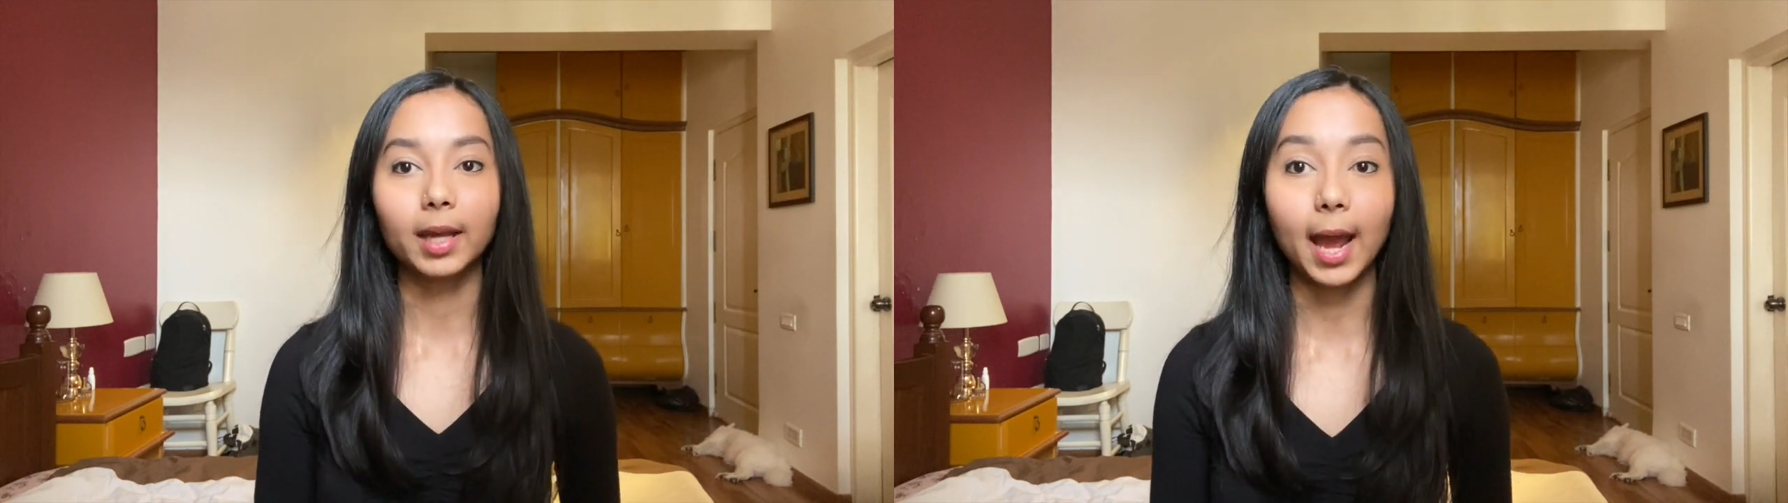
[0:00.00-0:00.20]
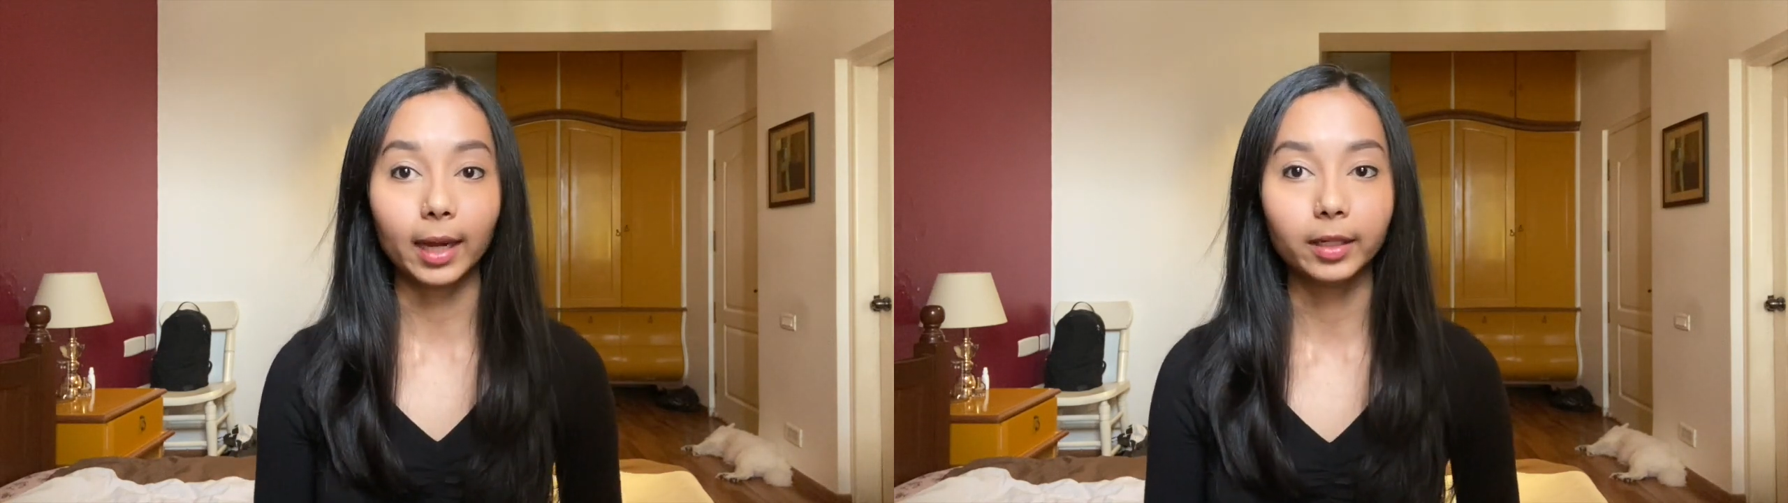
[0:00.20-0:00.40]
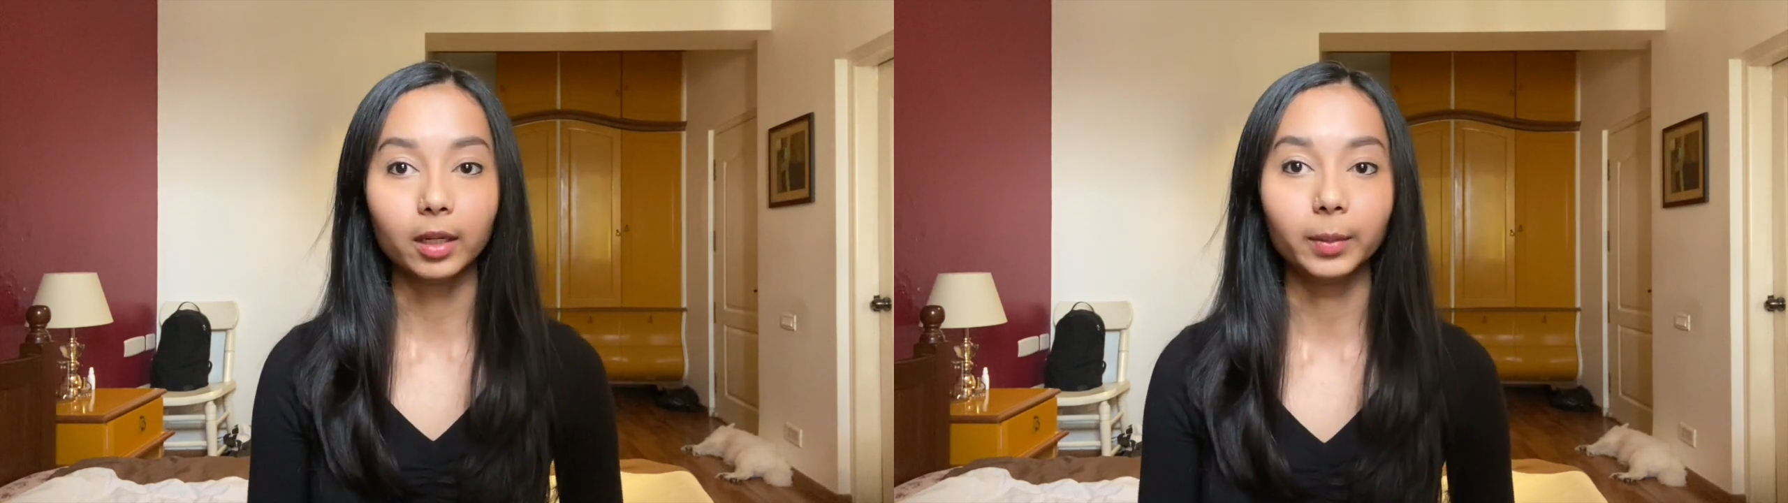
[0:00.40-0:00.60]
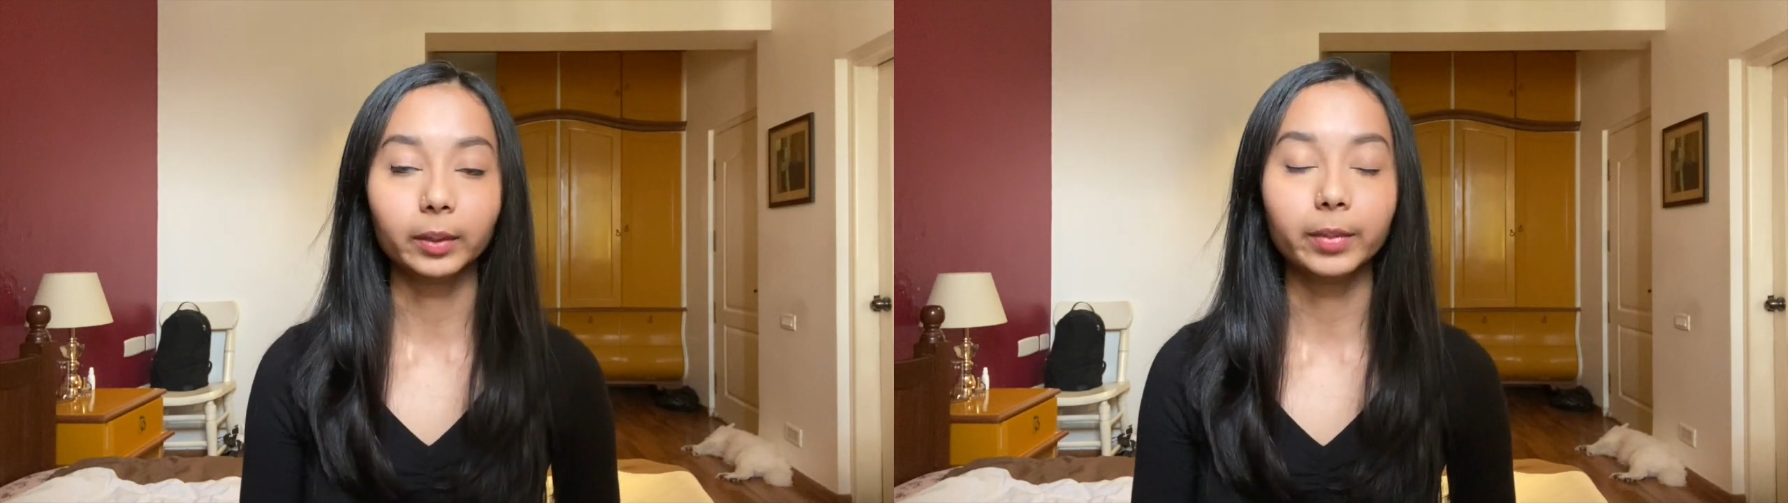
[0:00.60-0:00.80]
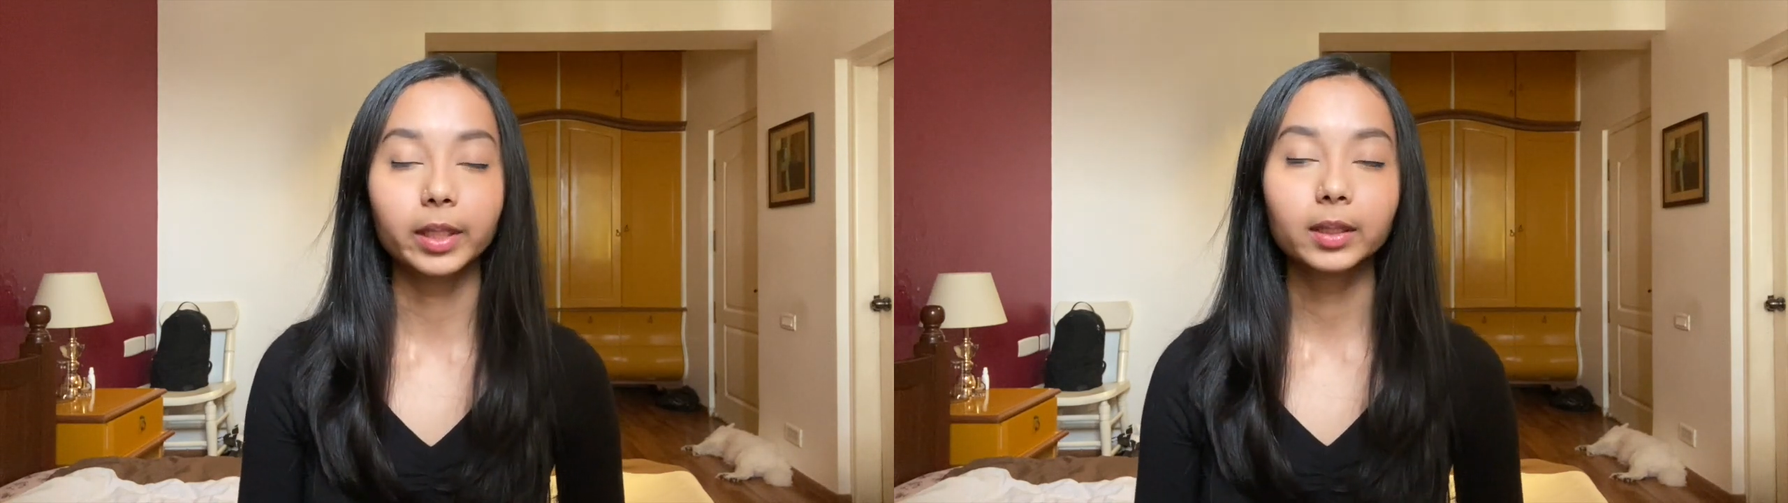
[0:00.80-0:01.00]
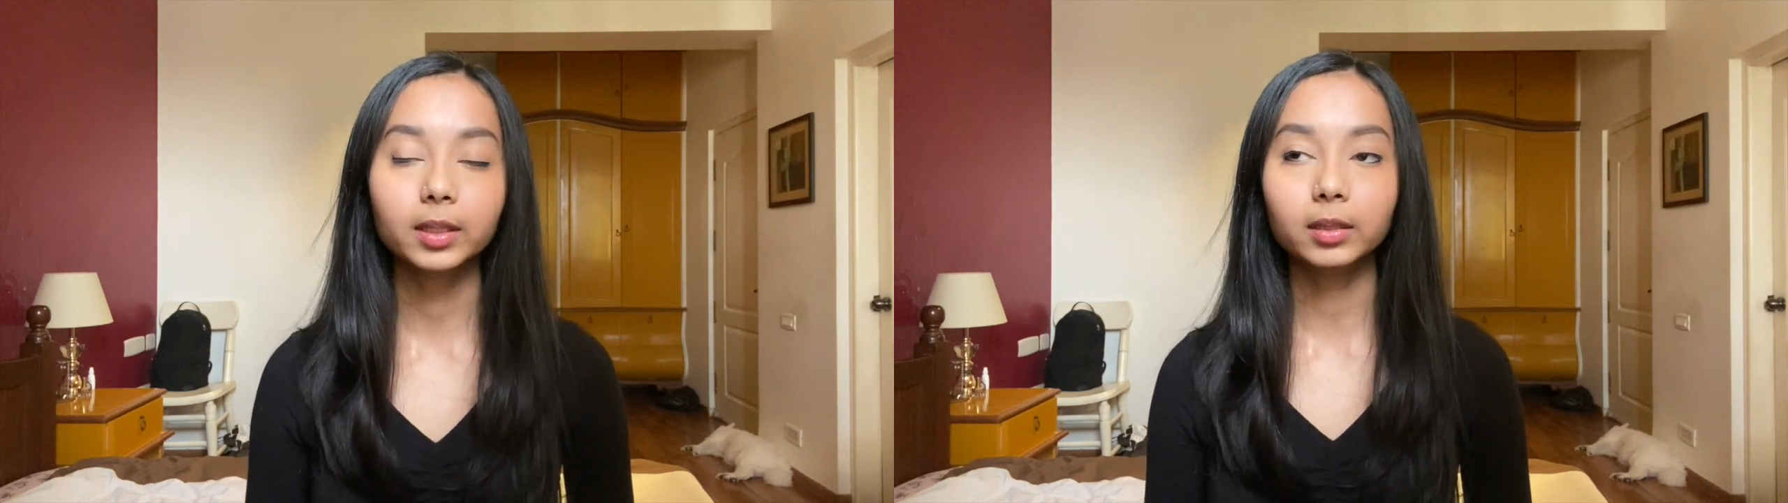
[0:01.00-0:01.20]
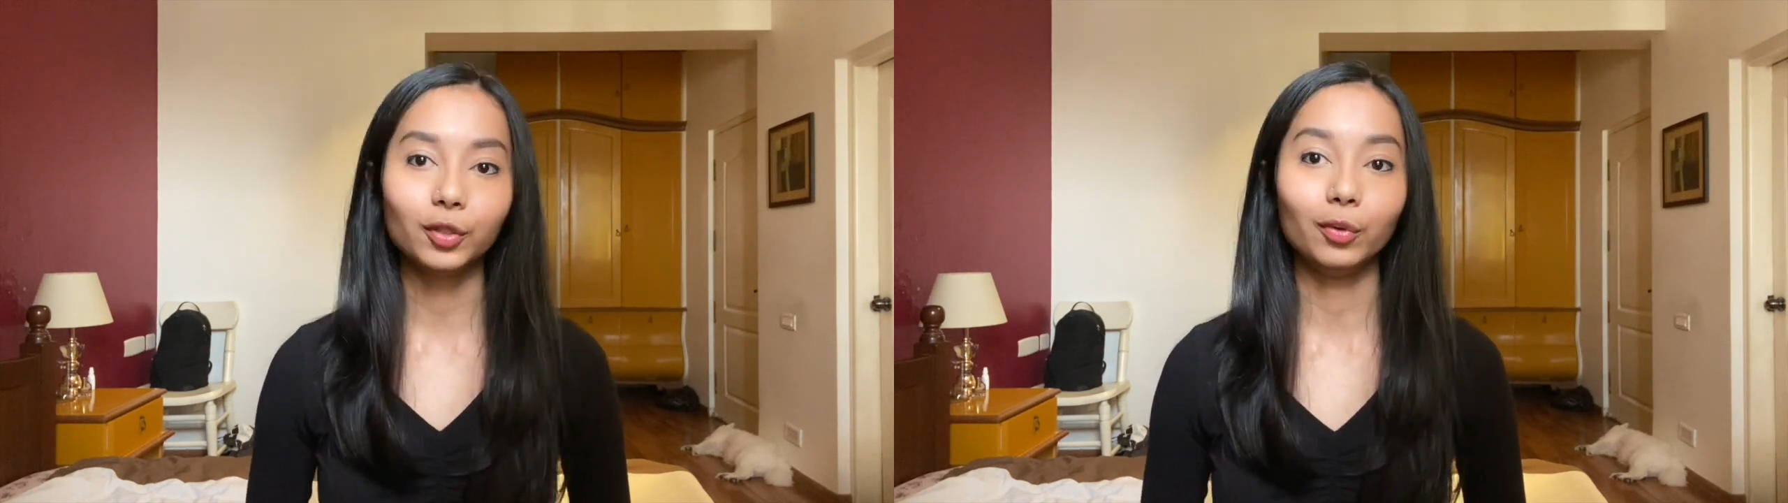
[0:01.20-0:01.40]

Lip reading: academic based.